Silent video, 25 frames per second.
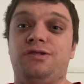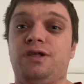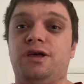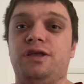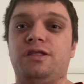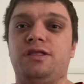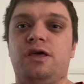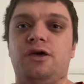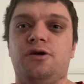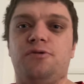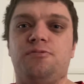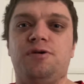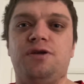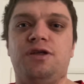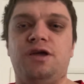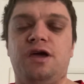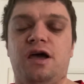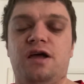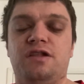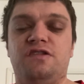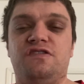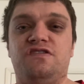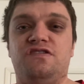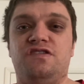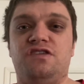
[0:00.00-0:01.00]
like they already
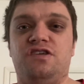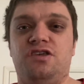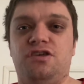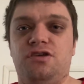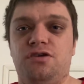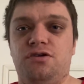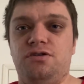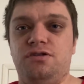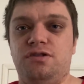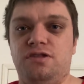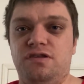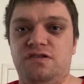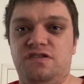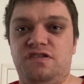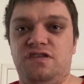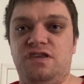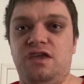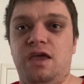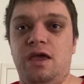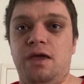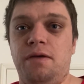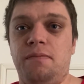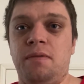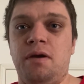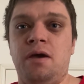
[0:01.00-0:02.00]
had secured this
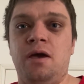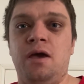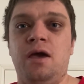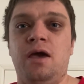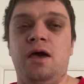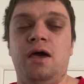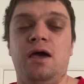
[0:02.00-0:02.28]
game.